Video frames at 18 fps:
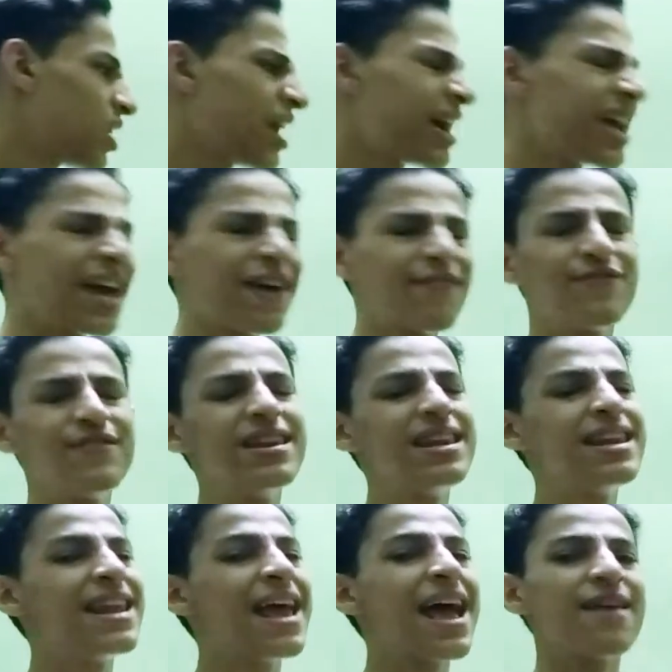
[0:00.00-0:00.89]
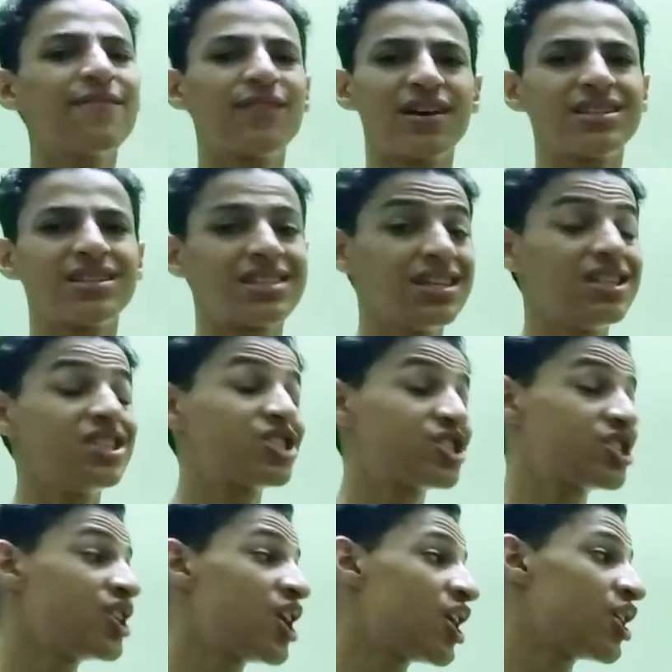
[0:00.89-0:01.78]
I have never seen
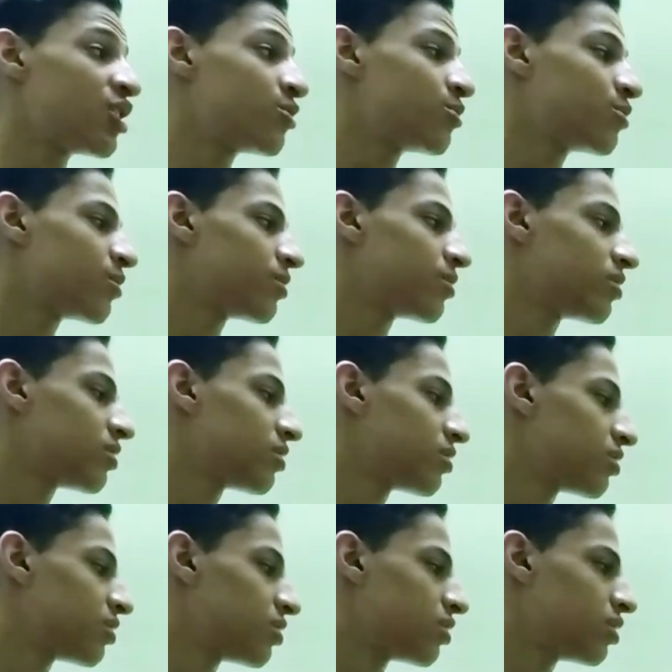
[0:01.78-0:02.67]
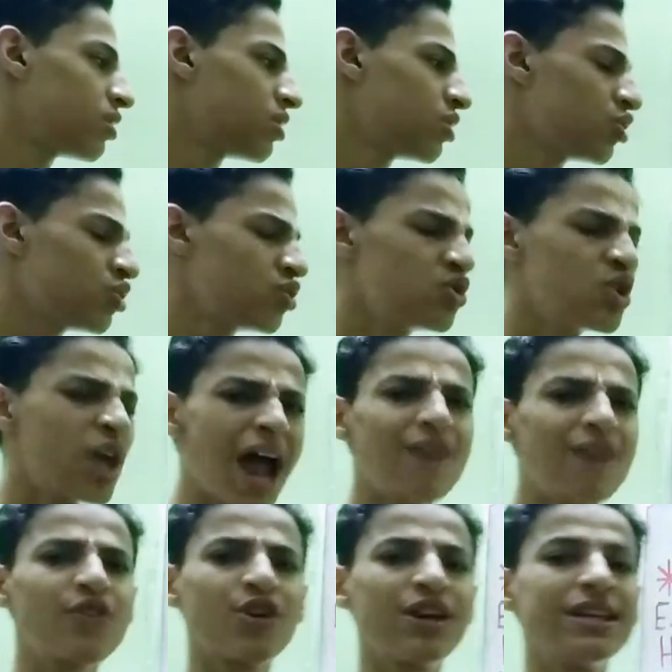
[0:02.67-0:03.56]
snow. You
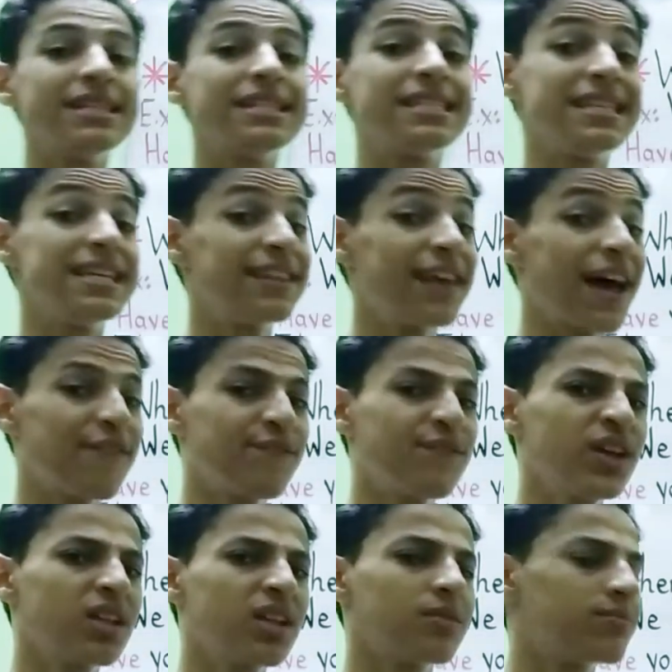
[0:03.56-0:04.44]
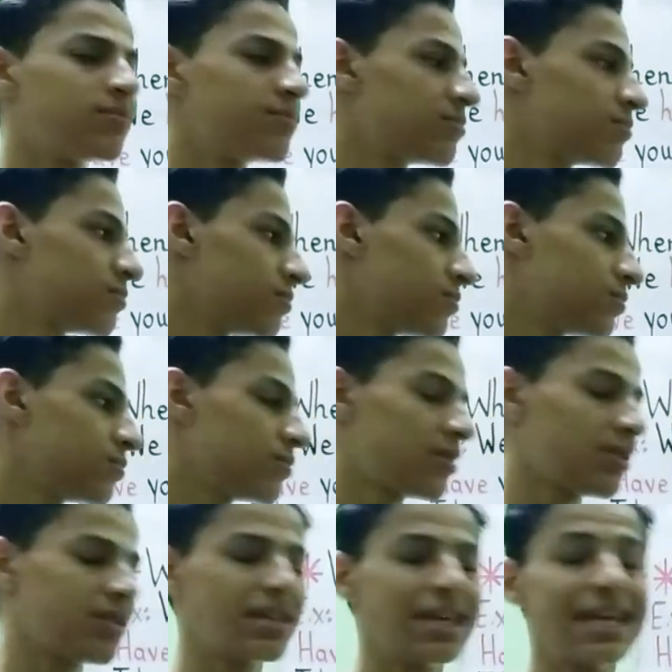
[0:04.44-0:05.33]
have already seen that film.
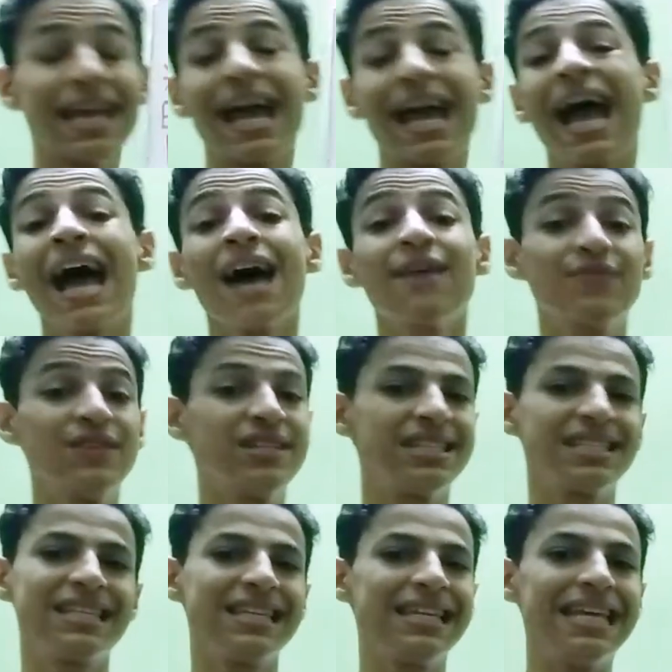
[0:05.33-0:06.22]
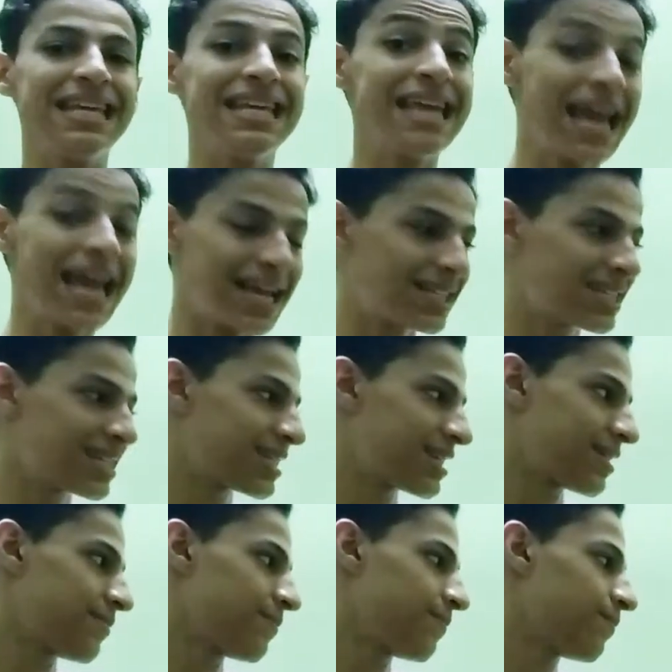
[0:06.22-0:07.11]
They haven't seen it yet.
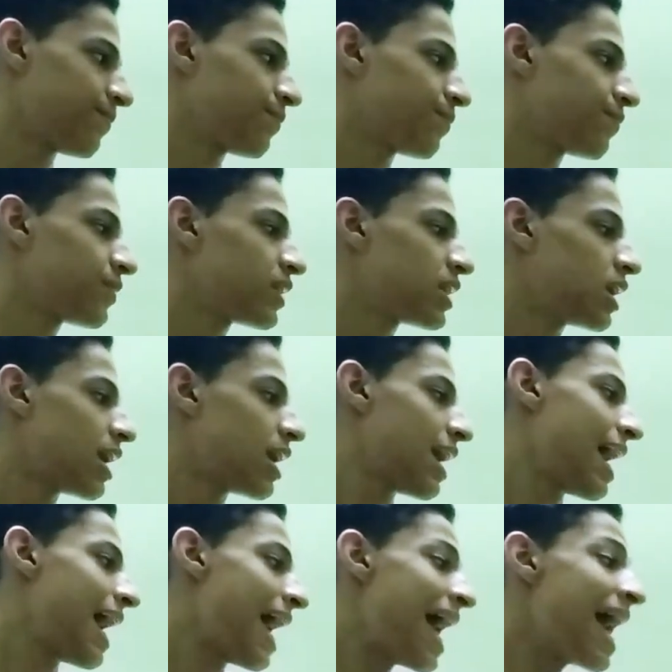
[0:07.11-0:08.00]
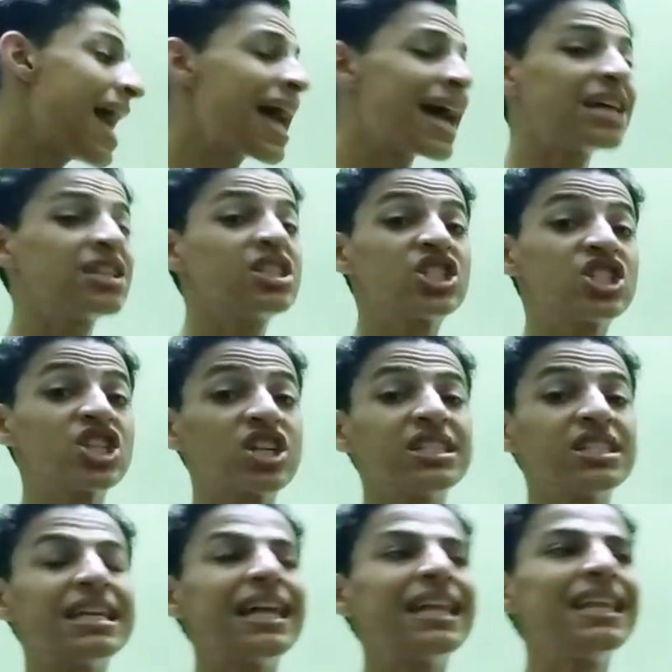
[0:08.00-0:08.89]
Anne
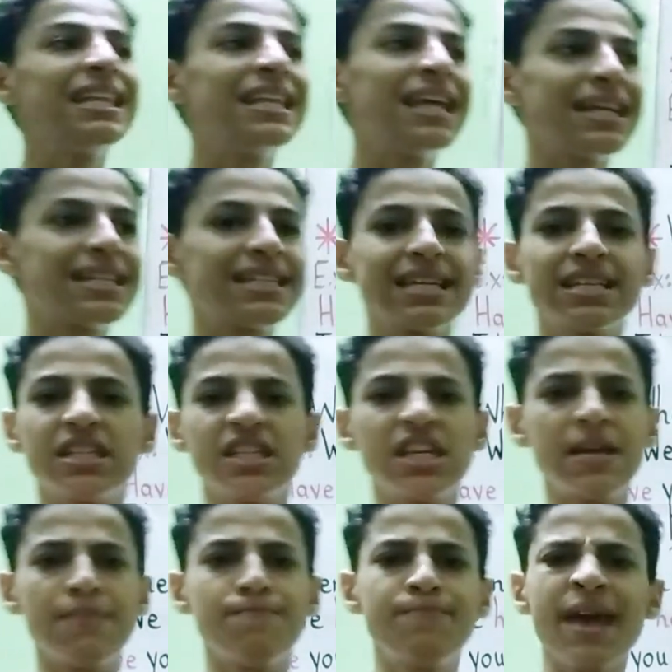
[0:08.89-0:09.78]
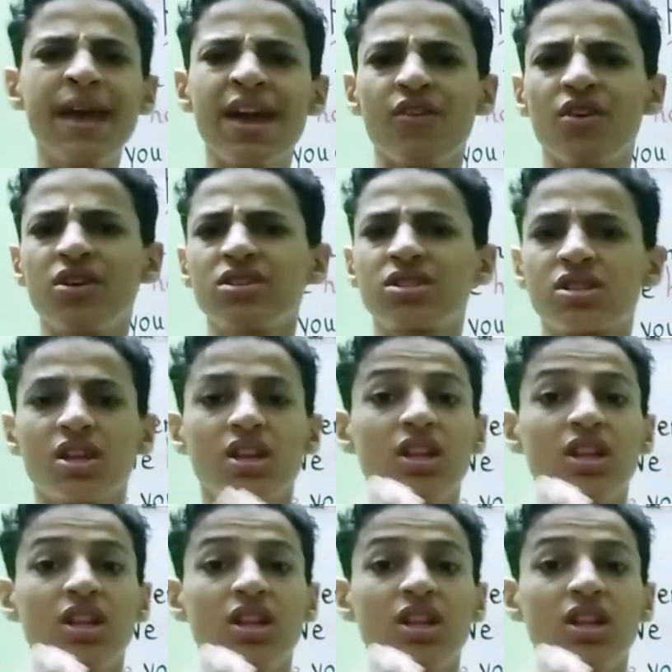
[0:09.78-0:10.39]
started a letter to her parents